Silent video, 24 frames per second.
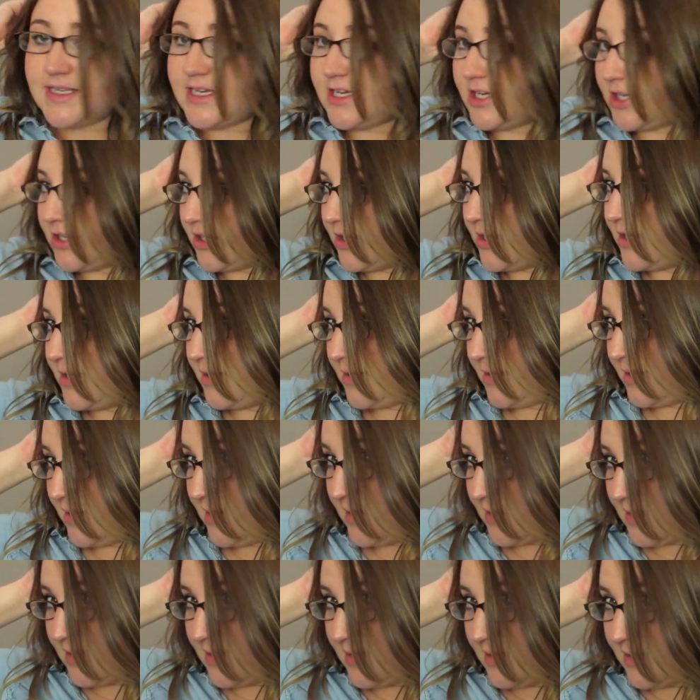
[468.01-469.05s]
ear
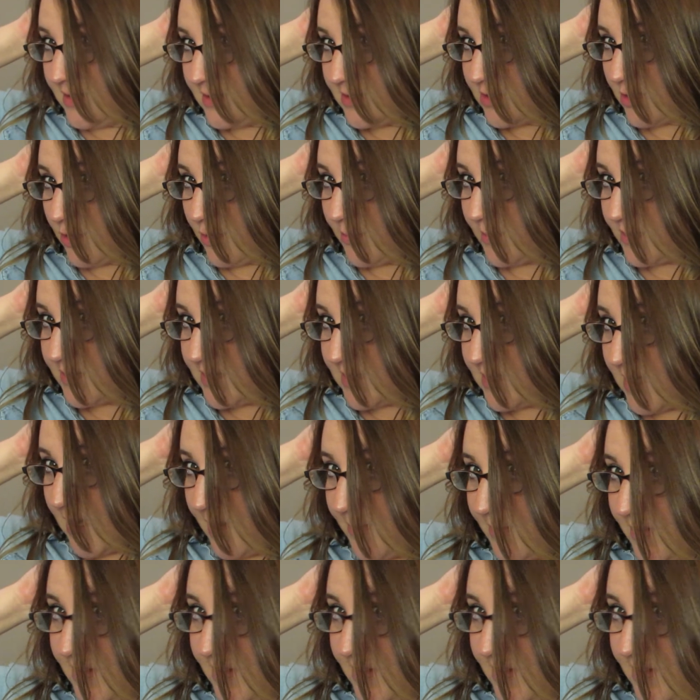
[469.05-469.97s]
to almost the top